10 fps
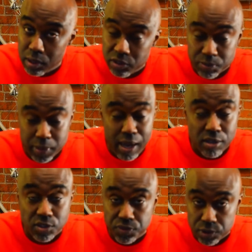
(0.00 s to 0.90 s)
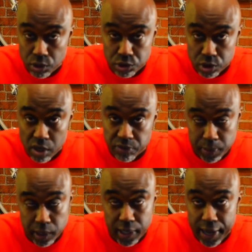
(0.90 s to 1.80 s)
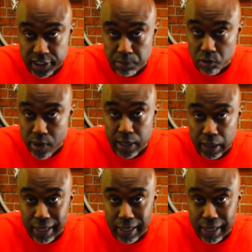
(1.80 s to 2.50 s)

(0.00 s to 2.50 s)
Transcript: It's from the house of Xerjoff from their Casamorati